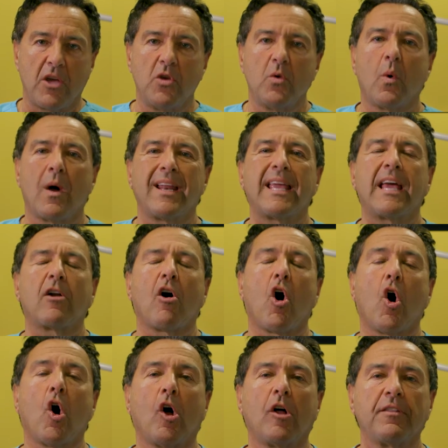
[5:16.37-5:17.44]
You want to get
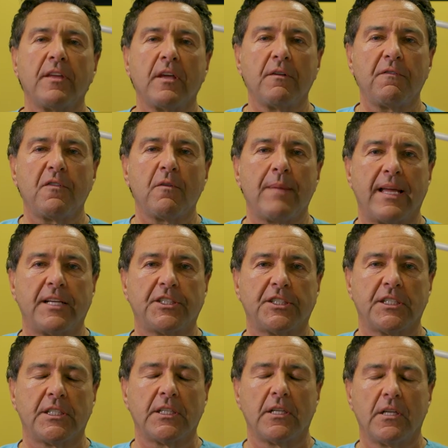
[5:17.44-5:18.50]
all the
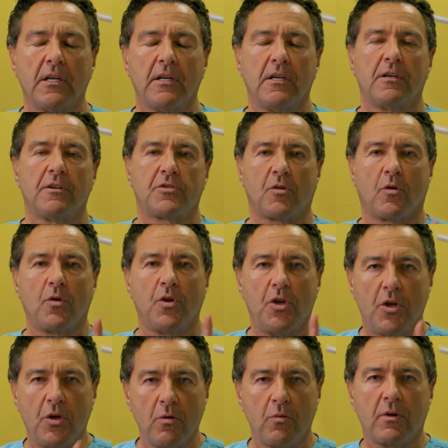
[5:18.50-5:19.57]
information so
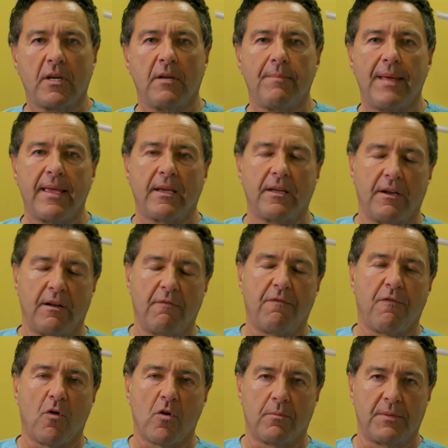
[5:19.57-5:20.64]
you can make an
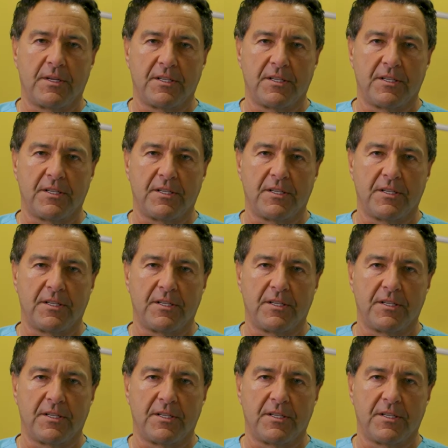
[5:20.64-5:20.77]
informed